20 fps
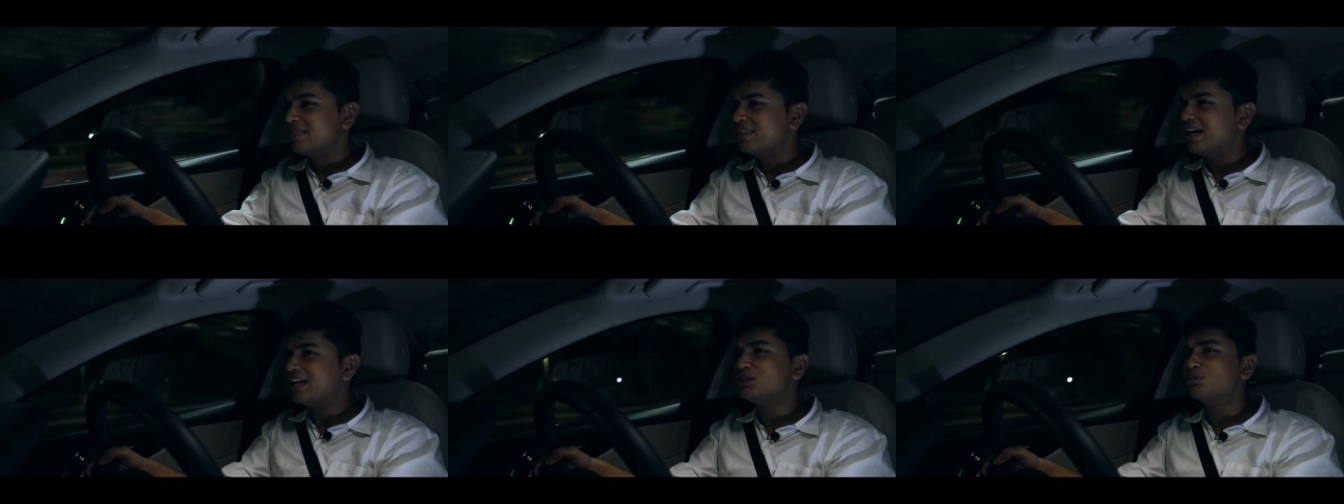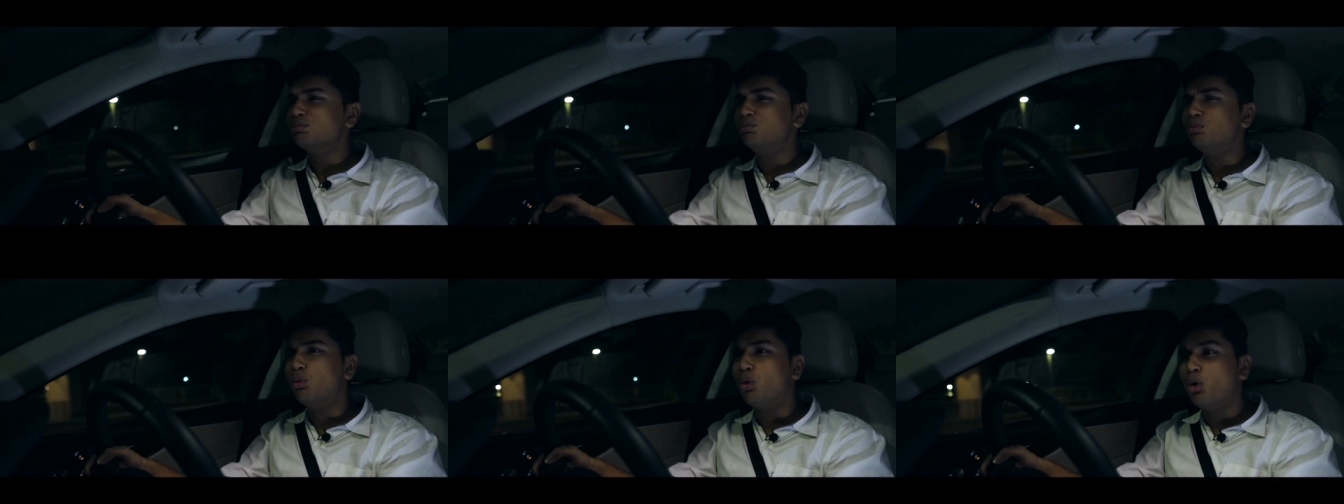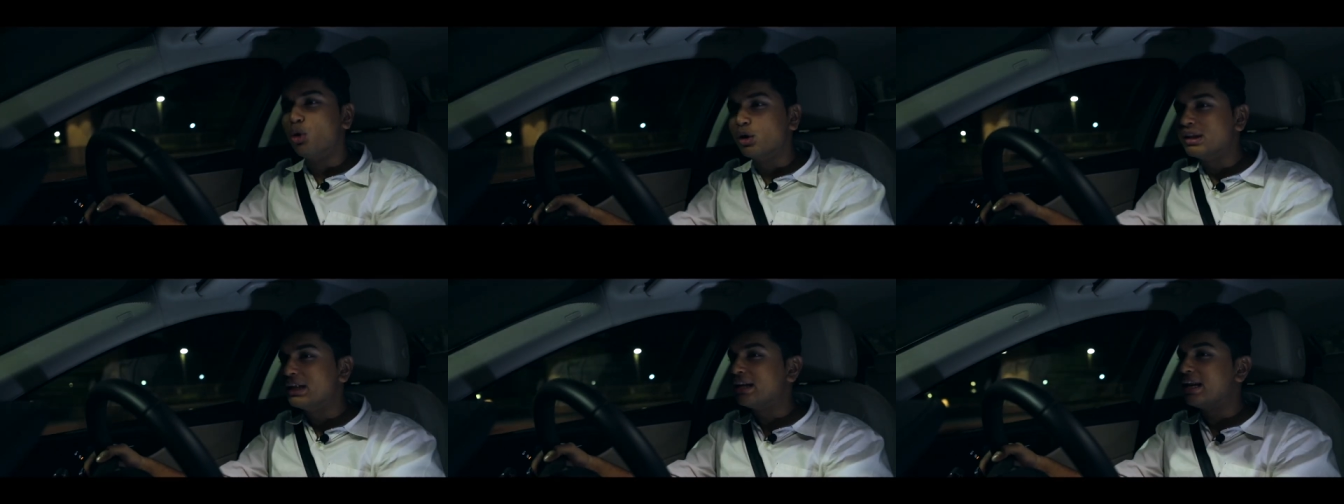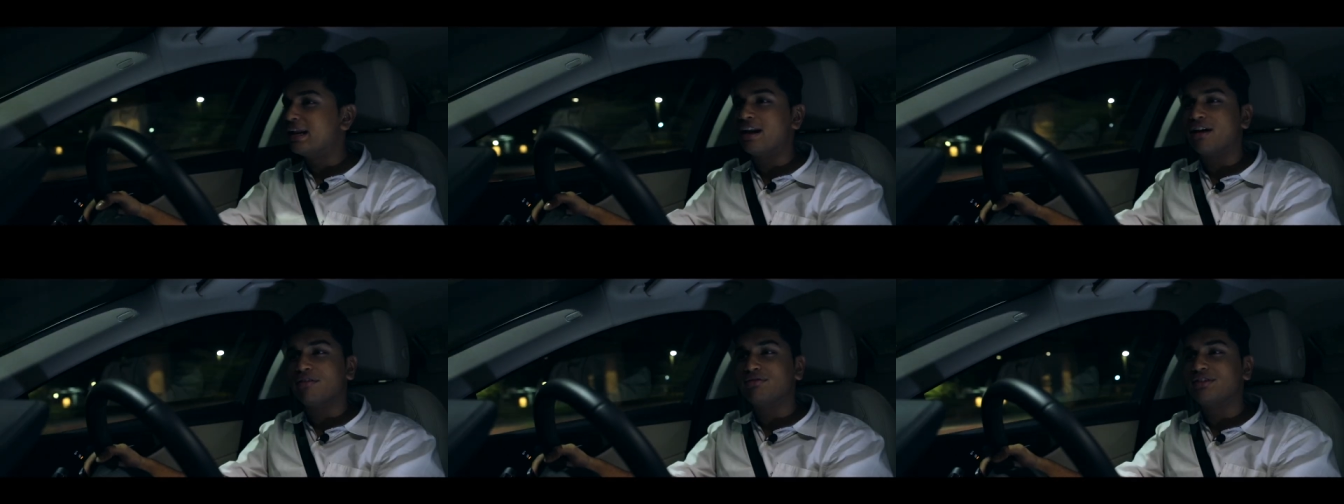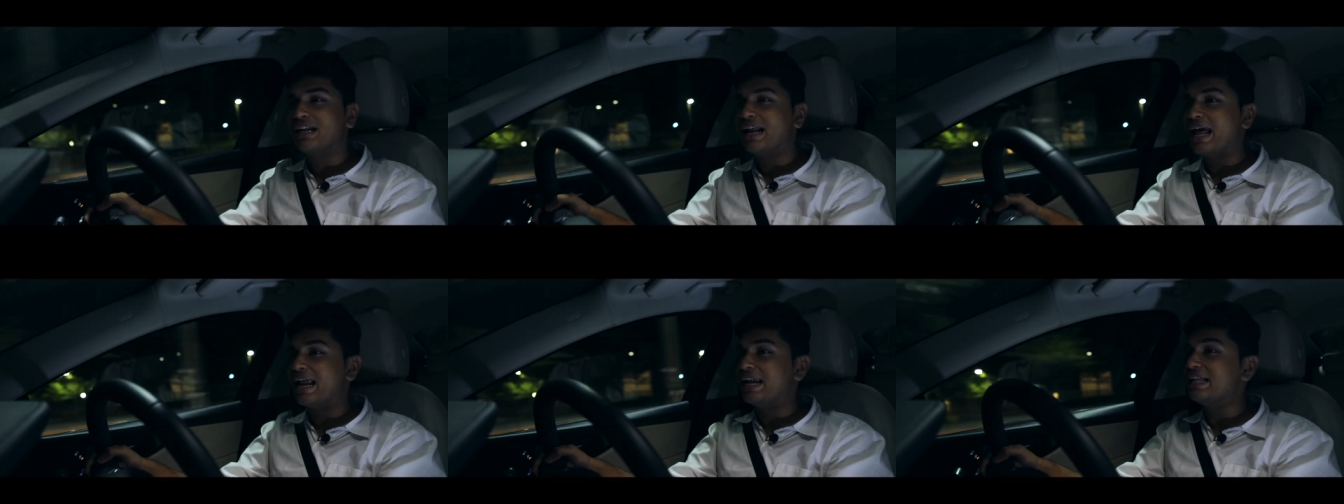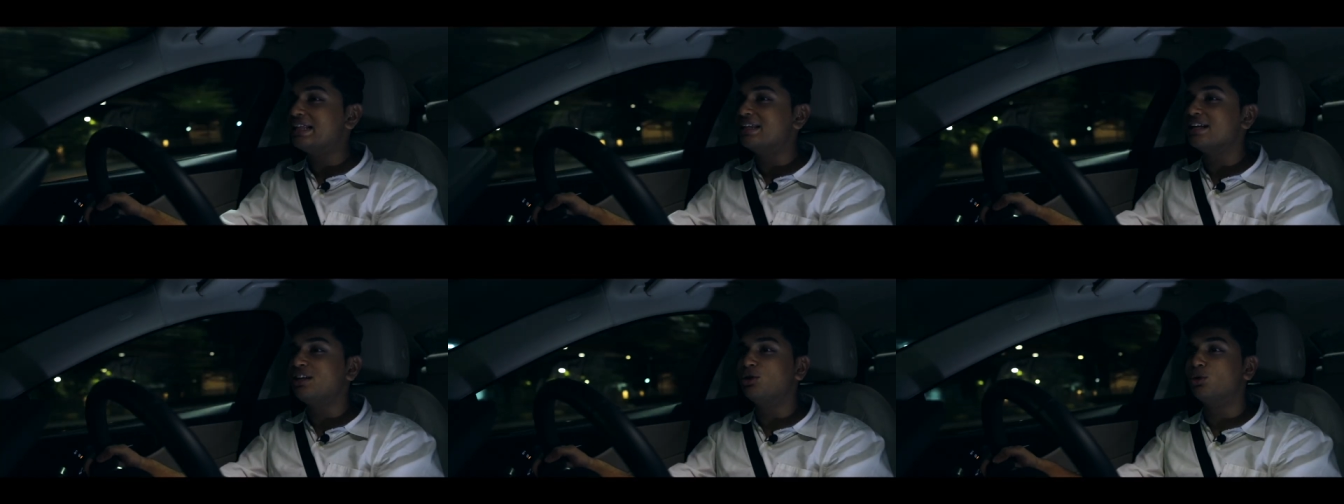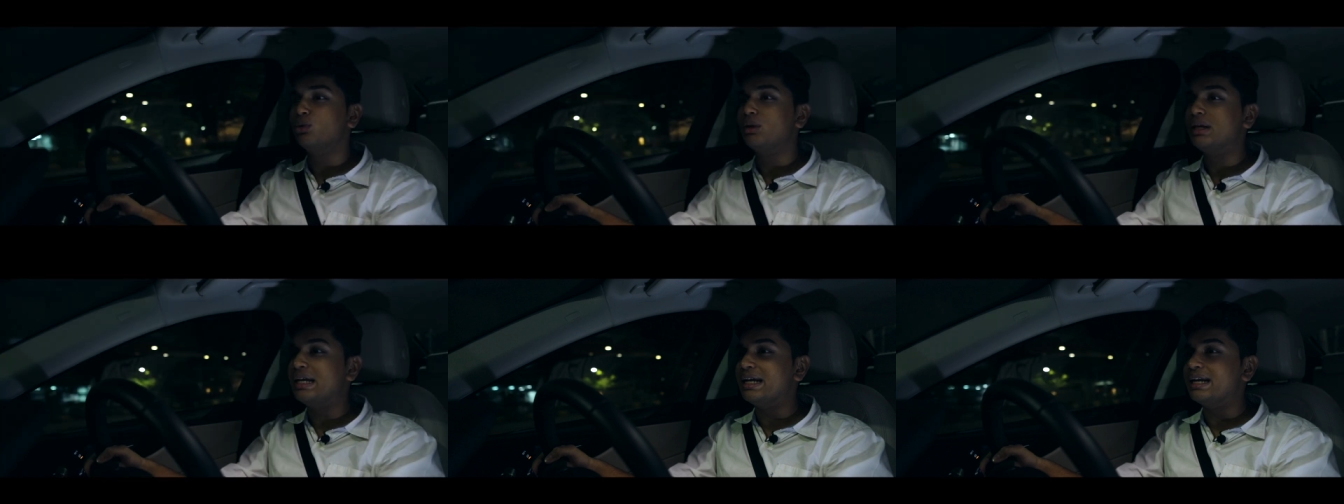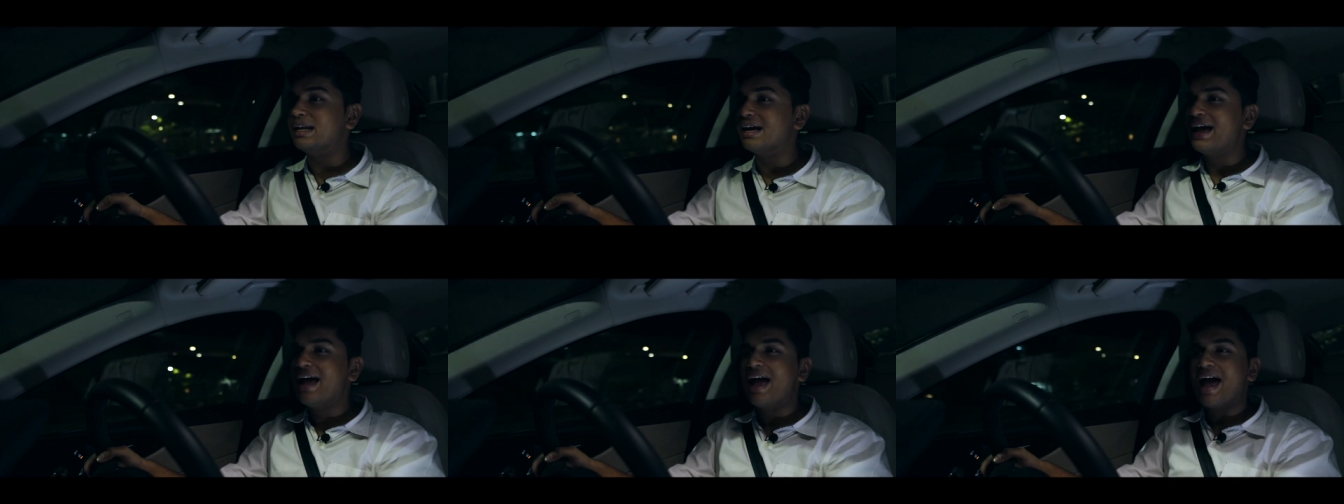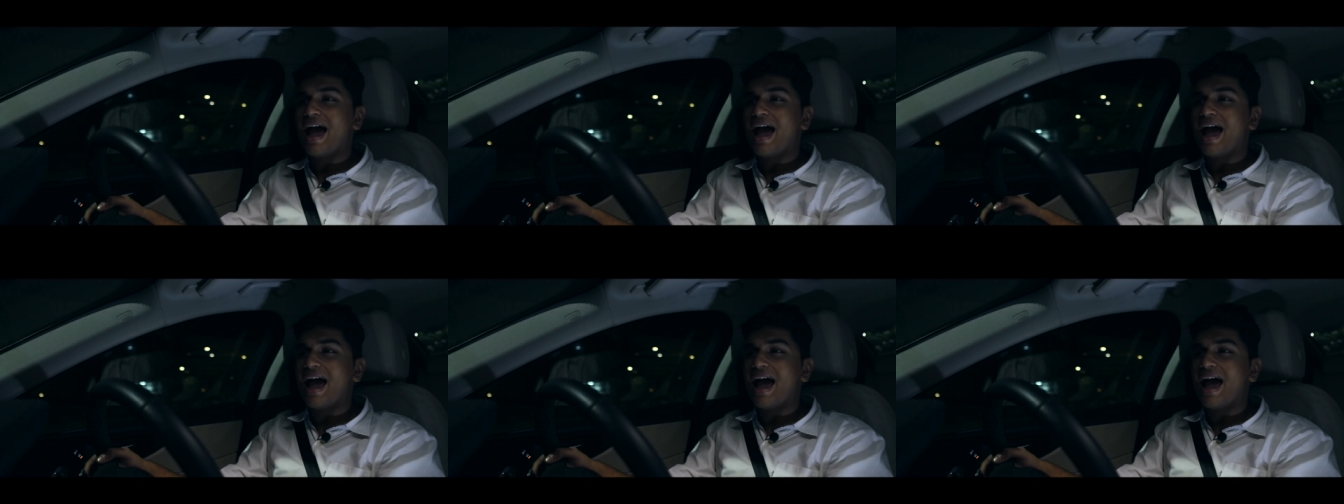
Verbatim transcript: That's more than enough than anything you need,